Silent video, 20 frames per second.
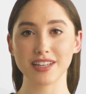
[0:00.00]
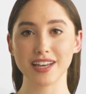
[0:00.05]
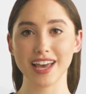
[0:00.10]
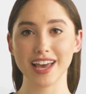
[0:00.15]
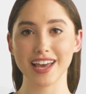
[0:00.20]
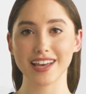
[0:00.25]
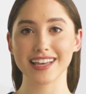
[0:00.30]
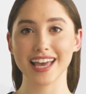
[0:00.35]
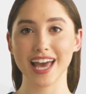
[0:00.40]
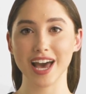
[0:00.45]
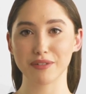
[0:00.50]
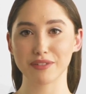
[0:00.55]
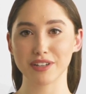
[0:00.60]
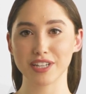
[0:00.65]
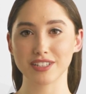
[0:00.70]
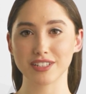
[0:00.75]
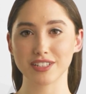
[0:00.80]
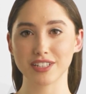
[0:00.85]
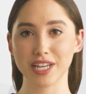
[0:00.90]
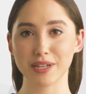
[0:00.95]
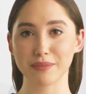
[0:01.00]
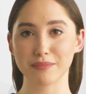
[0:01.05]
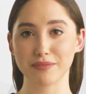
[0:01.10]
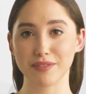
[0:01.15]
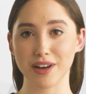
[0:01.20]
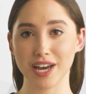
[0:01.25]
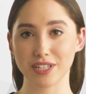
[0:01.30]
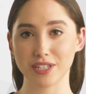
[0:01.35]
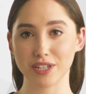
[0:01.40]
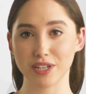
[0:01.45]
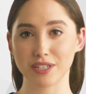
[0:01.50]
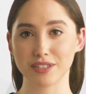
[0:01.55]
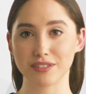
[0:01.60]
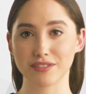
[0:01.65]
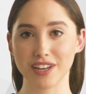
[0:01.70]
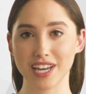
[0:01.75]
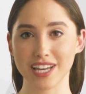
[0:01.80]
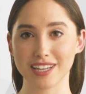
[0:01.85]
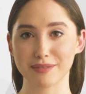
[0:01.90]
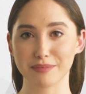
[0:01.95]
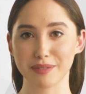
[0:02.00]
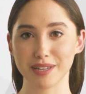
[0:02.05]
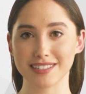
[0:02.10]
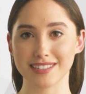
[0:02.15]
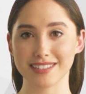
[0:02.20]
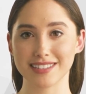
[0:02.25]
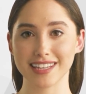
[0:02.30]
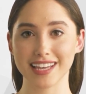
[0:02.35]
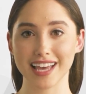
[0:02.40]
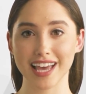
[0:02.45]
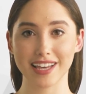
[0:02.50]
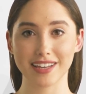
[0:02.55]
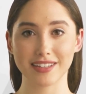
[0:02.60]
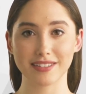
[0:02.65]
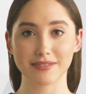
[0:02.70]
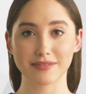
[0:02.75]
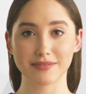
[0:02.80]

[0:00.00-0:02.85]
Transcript: and how they shape medical advancements today.